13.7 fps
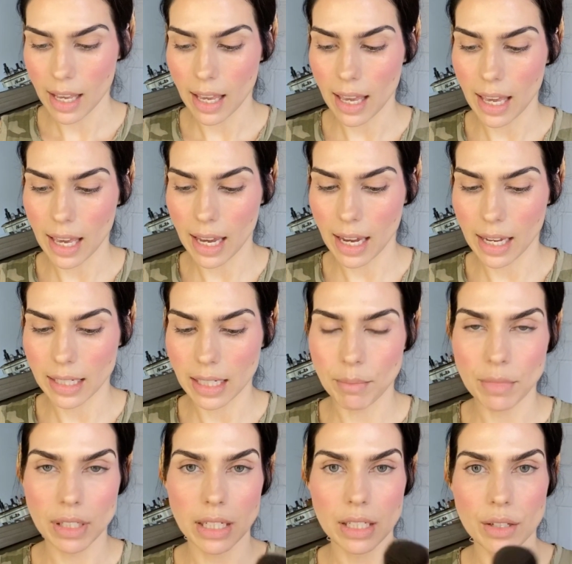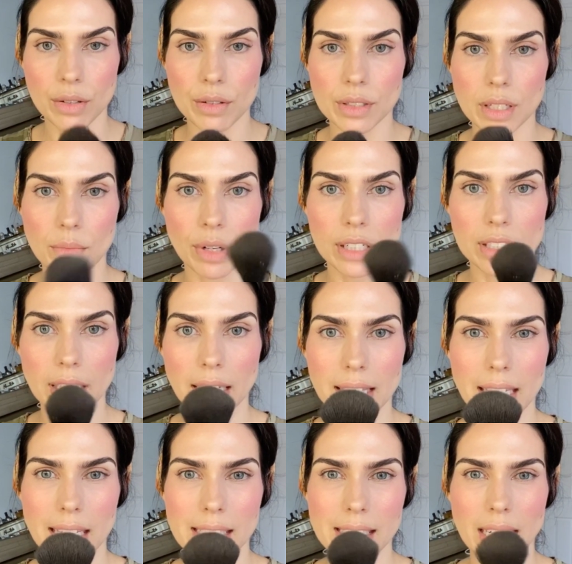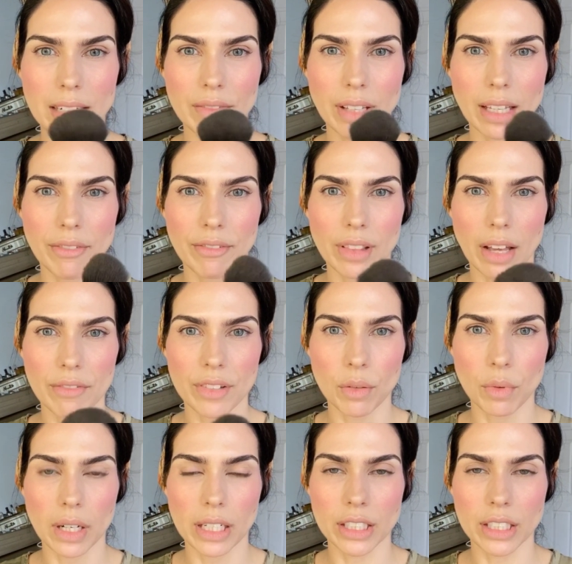and I'm going to use a brush like this, kind of like a fluffy one.